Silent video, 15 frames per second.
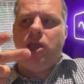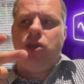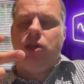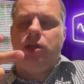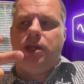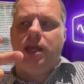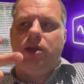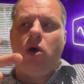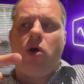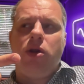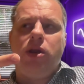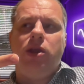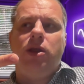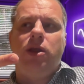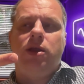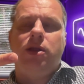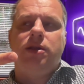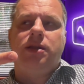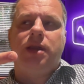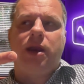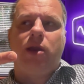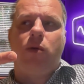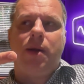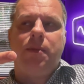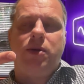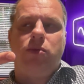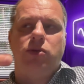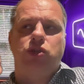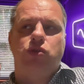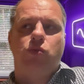The
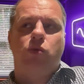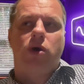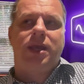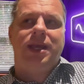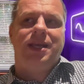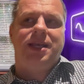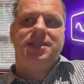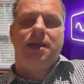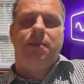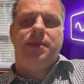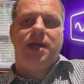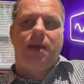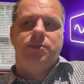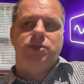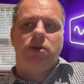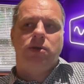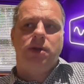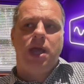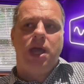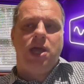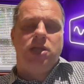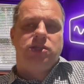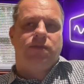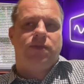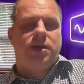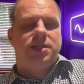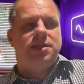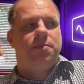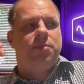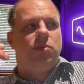requirement was to work in the same time zone. So for
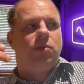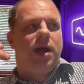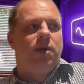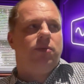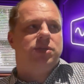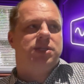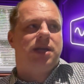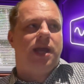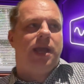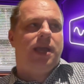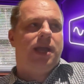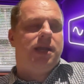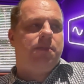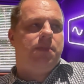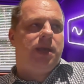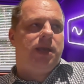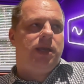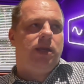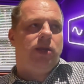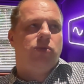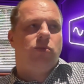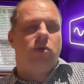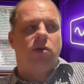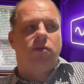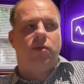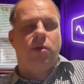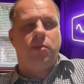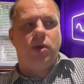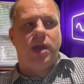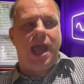example, I was trying at the beginning to work
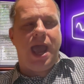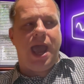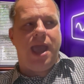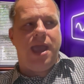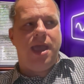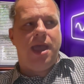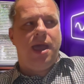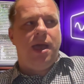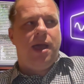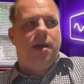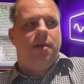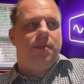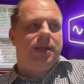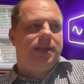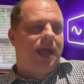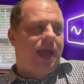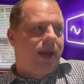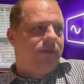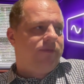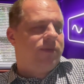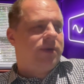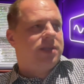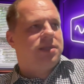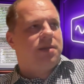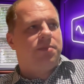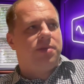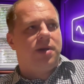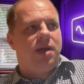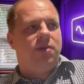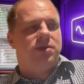from UK, but then, for
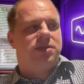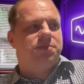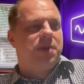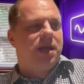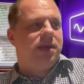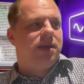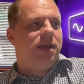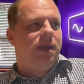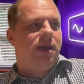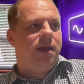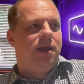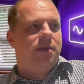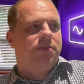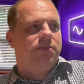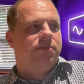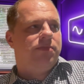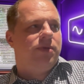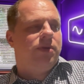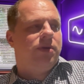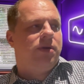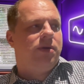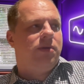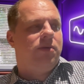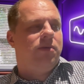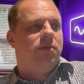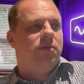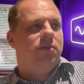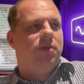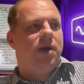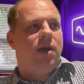example, I was
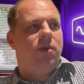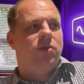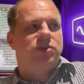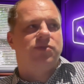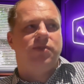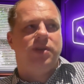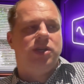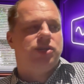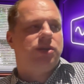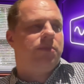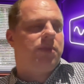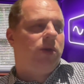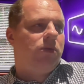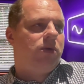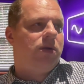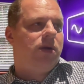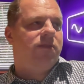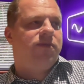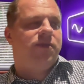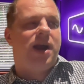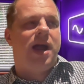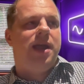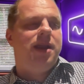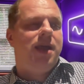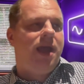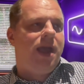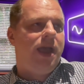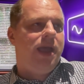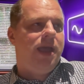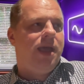I was finishing my work
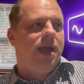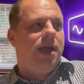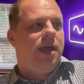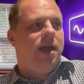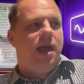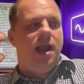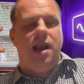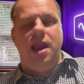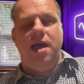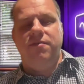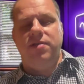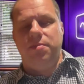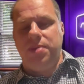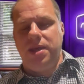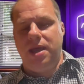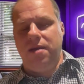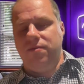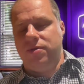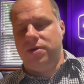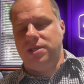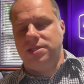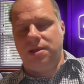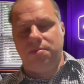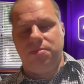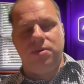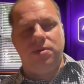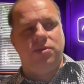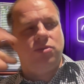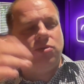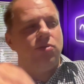Friday, 11 p.m., for
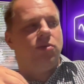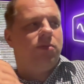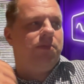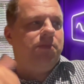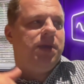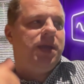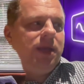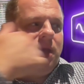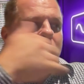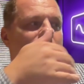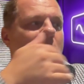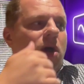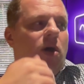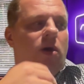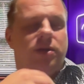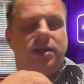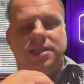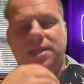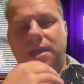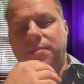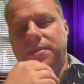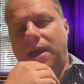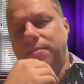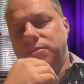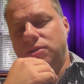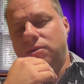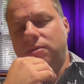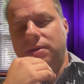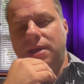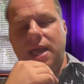example, to be on the same time
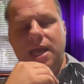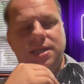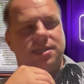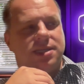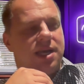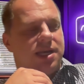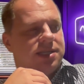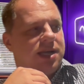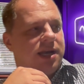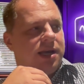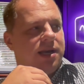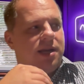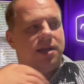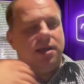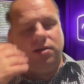zone as Canada.